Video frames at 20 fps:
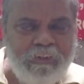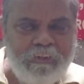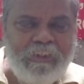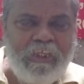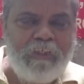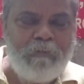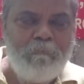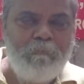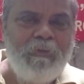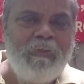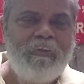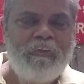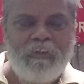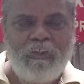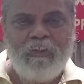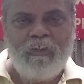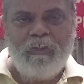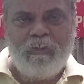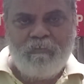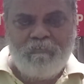that means
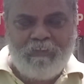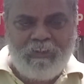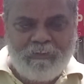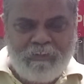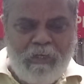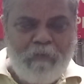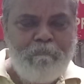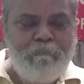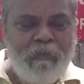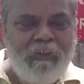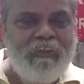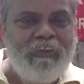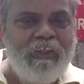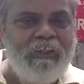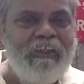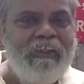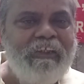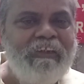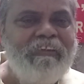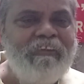the
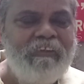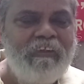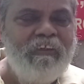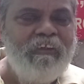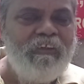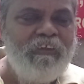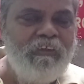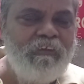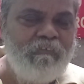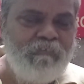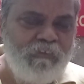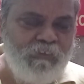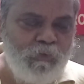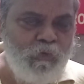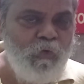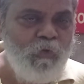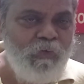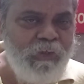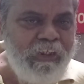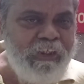temperature is
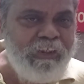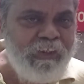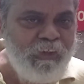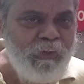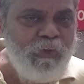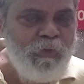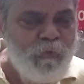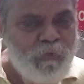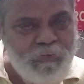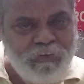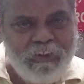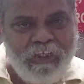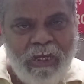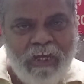slowly reduced.